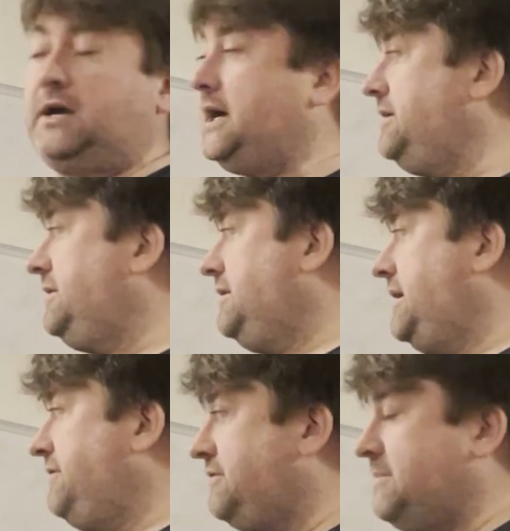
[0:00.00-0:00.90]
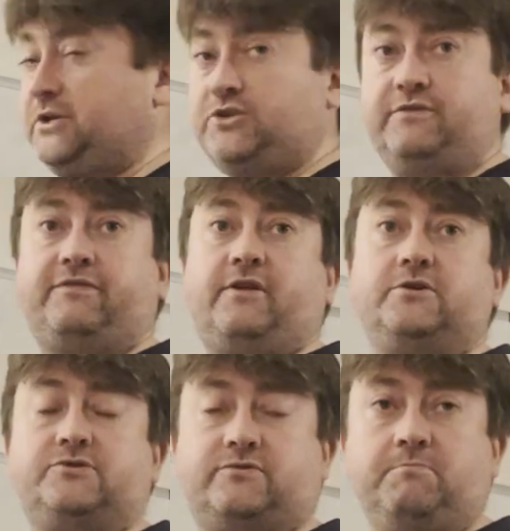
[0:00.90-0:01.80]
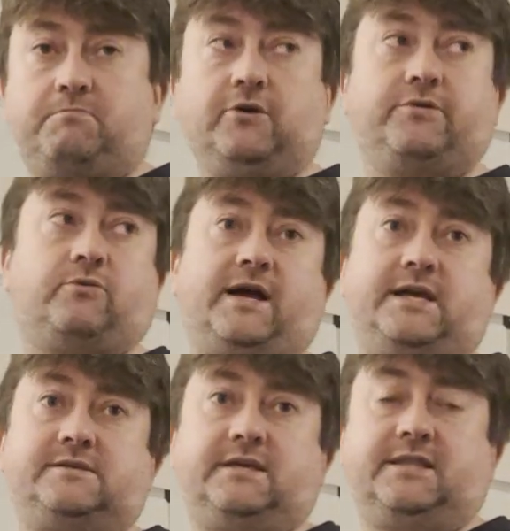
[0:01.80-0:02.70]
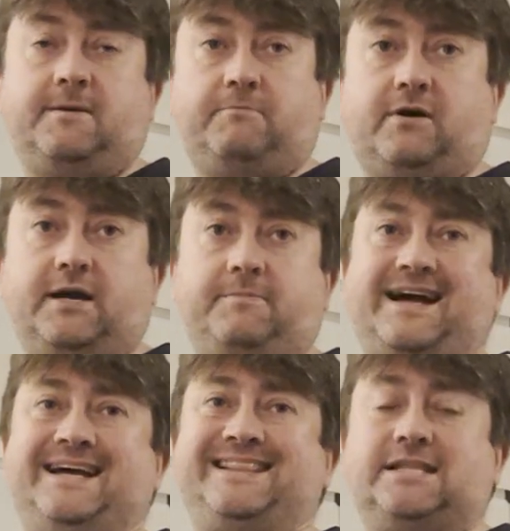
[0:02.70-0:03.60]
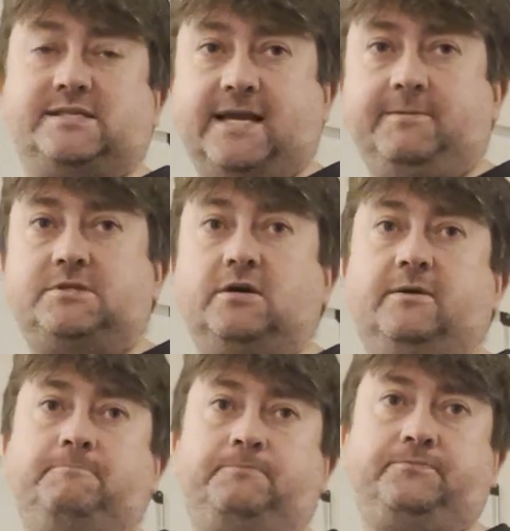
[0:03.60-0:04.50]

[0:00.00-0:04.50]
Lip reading: and information flows through both ways in that pipe at the same time.